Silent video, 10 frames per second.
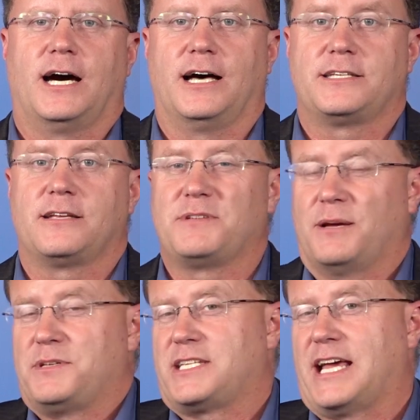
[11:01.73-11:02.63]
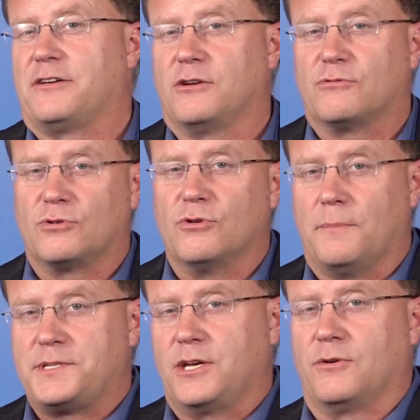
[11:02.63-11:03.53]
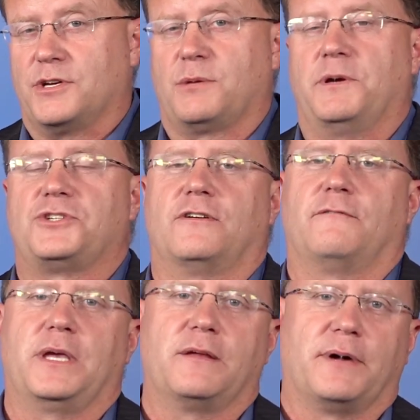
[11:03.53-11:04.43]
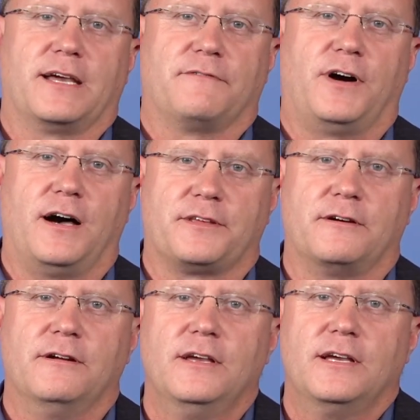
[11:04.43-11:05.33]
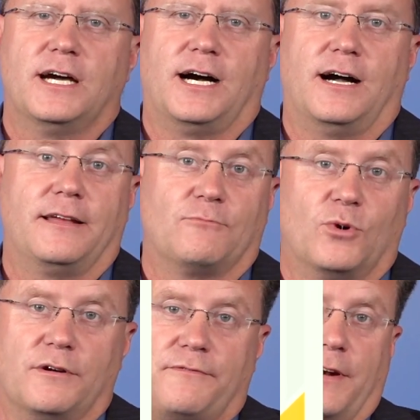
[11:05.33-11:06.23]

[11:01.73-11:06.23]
sometimes it's how you grew up too. Here's a picture of me and my father, and we're in front